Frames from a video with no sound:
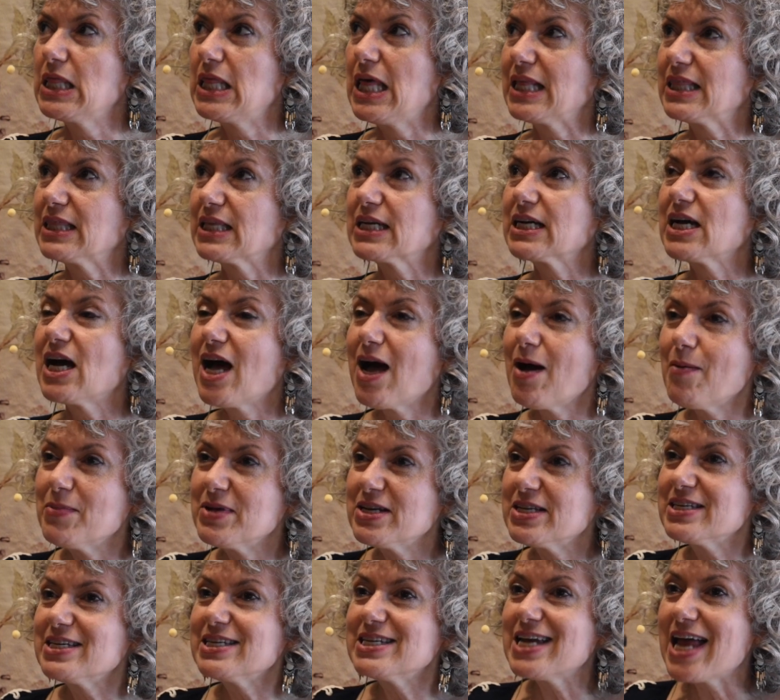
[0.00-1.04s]
that the
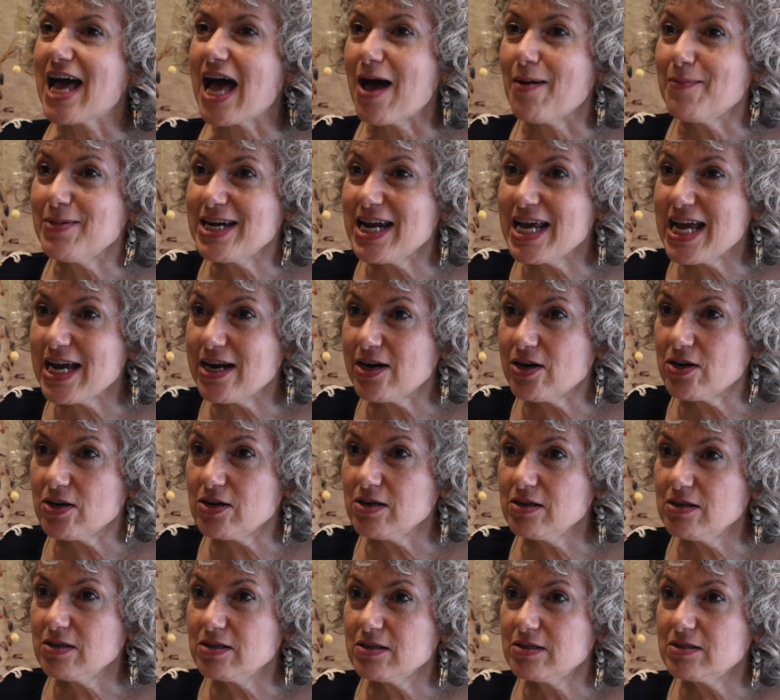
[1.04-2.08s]
common
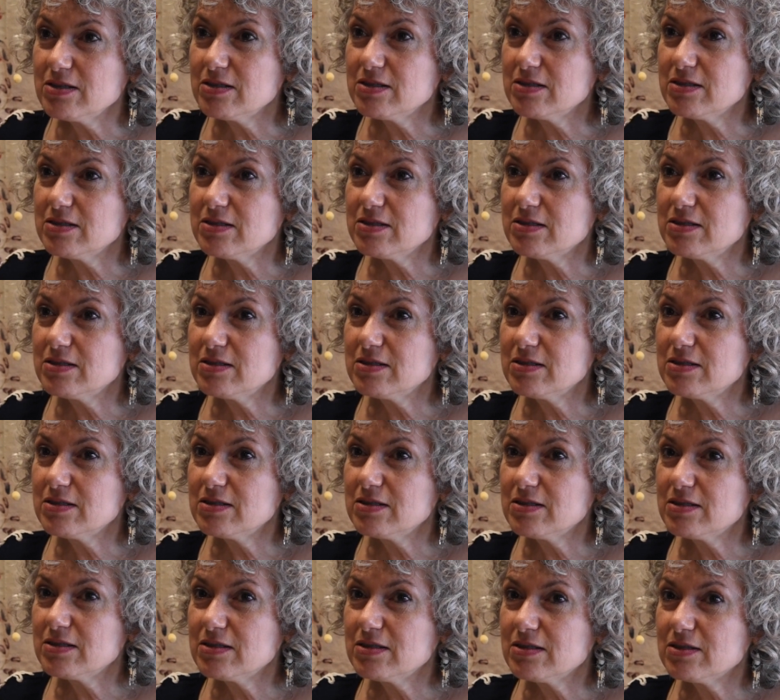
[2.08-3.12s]
denominator
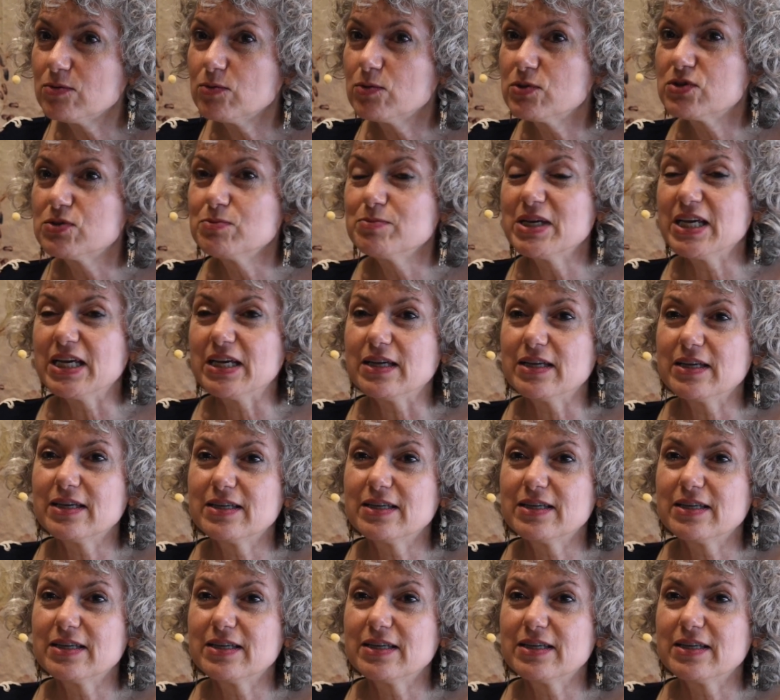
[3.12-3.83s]
was me.